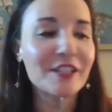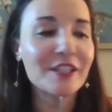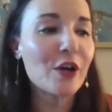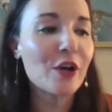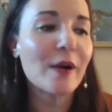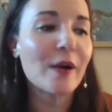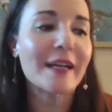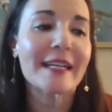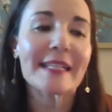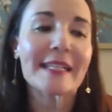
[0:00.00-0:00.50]

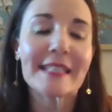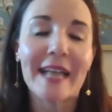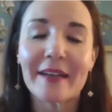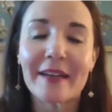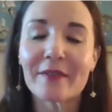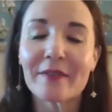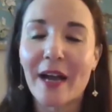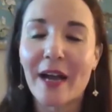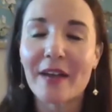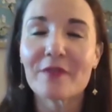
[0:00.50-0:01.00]
No, because
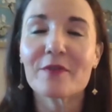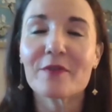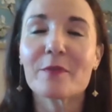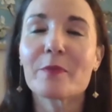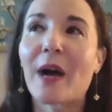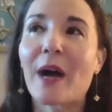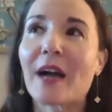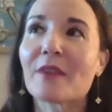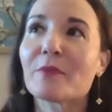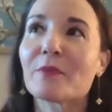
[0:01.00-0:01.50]

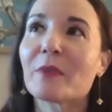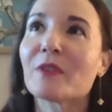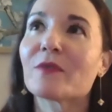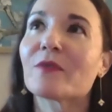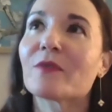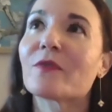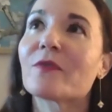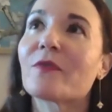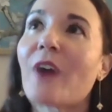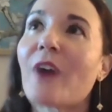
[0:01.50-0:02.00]
I've been